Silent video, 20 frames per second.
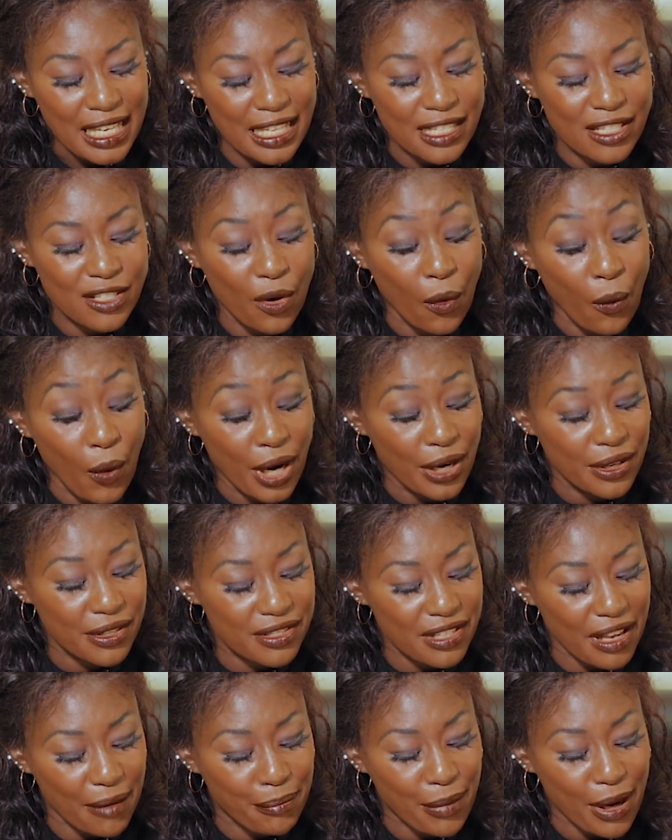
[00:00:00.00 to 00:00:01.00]
It
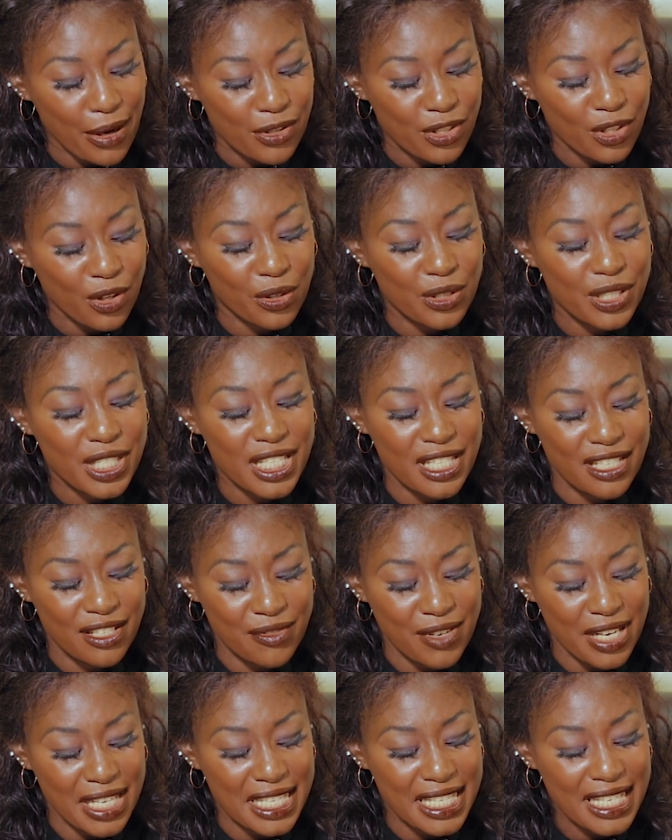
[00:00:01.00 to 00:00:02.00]
whirls about
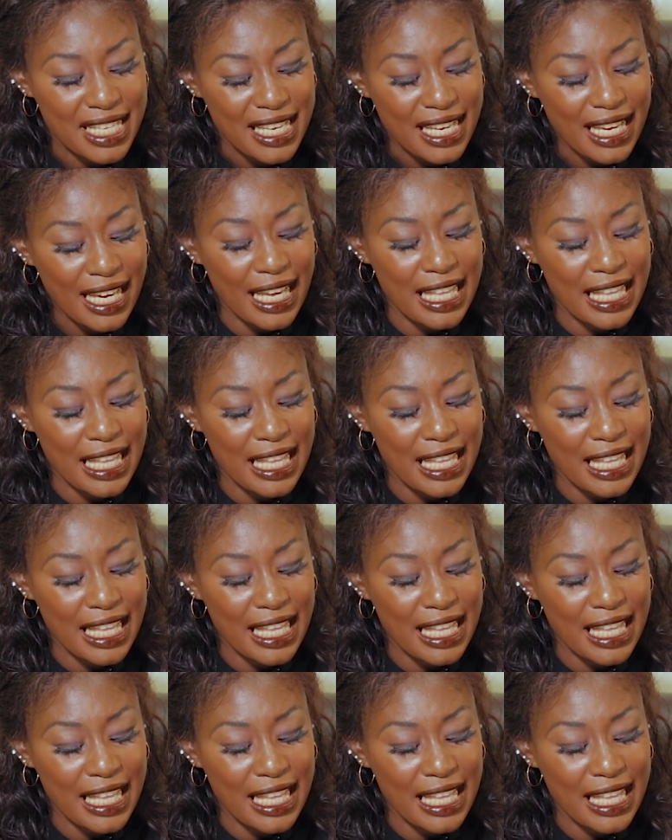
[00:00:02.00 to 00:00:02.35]
continually,